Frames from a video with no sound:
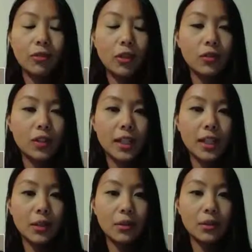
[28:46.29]

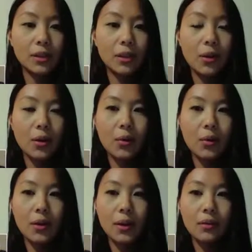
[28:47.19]
$15 or
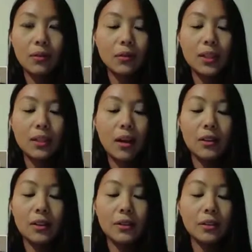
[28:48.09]
so.
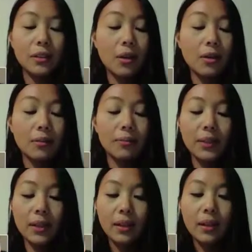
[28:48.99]
And
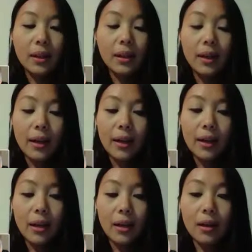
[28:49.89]

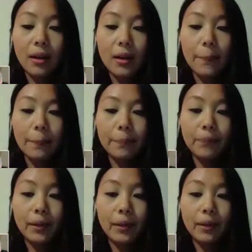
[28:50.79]
yeah,
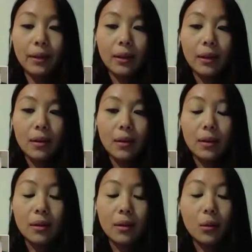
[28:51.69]

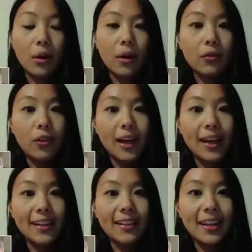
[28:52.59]
War of
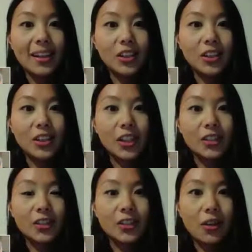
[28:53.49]
Rain and
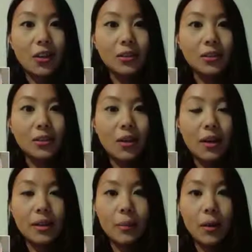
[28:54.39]
Chasers are also
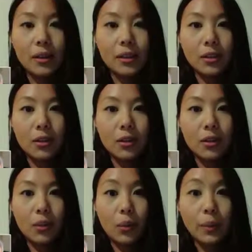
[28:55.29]
on the Barnes& and
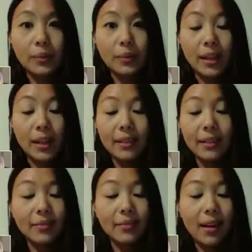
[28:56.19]
Noble
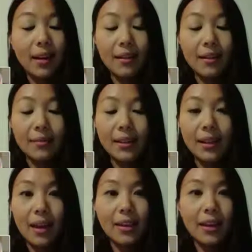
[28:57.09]
website.
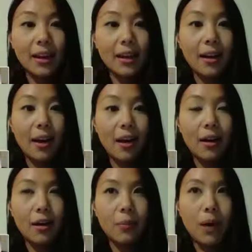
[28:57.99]
They
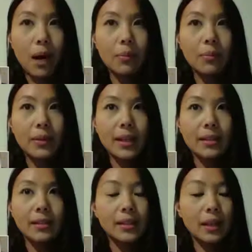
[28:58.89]
are
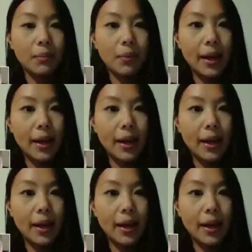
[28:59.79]
probably the same